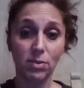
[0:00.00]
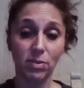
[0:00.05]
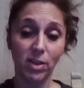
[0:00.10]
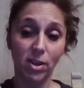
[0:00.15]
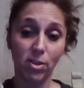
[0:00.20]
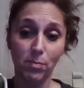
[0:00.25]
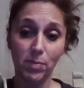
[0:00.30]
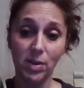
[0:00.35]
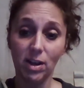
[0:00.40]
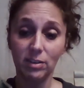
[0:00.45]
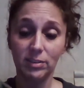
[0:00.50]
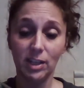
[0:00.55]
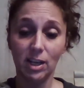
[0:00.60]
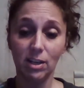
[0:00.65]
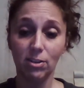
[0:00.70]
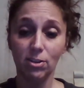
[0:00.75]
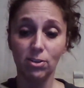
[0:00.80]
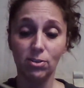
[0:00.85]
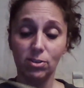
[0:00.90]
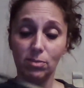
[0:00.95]
Leather belts, i
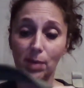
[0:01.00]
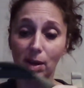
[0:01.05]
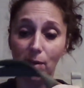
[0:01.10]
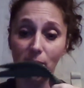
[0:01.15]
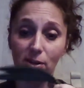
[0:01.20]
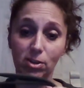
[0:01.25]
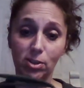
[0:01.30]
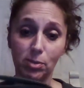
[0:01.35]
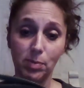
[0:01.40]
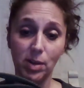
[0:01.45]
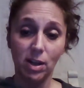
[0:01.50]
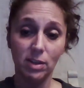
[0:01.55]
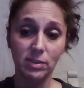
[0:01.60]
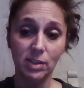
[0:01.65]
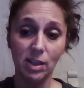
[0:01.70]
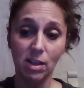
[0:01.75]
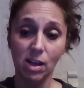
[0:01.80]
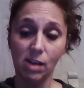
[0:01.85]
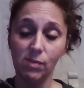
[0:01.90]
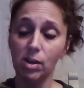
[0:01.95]
use my riggers belts. I
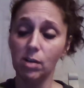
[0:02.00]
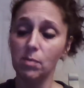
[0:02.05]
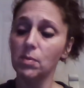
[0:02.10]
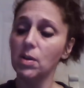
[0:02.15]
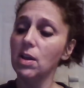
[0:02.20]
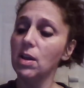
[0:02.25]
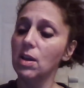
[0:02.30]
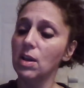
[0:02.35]
love them.